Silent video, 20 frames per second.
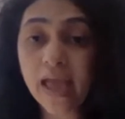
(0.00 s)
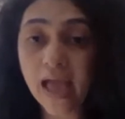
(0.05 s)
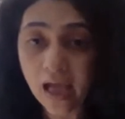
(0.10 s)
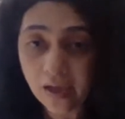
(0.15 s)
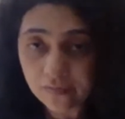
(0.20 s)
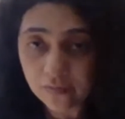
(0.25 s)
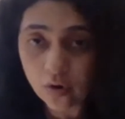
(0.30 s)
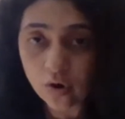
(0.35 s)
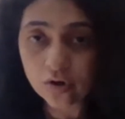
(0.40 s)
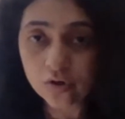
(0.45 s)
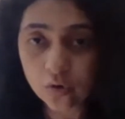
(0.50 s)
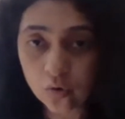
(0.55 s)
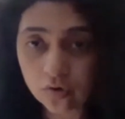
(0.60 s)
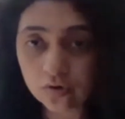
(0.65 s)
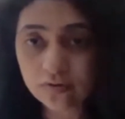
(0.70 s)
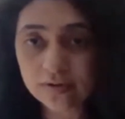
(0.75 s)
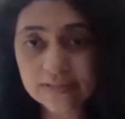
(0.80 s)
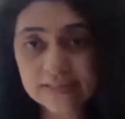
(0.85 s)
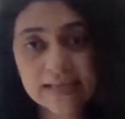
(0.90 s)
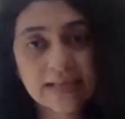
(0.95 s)
have got
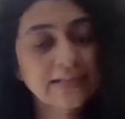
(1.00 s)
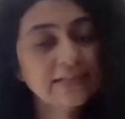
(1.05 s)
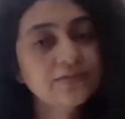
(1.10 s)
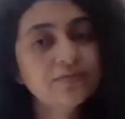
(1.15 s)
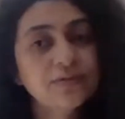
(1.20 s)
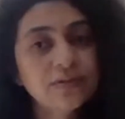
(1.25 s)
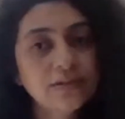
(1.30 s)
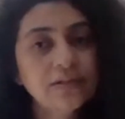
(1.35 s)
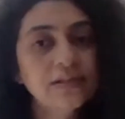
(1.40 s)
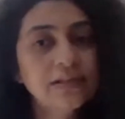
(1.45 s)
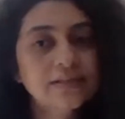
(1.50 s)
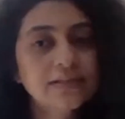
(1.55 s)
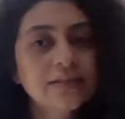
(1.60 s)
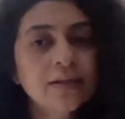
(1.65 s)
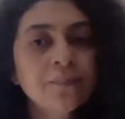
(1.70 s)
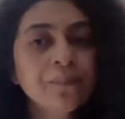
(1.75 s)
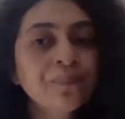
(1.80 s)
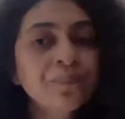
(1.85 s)
good results with these.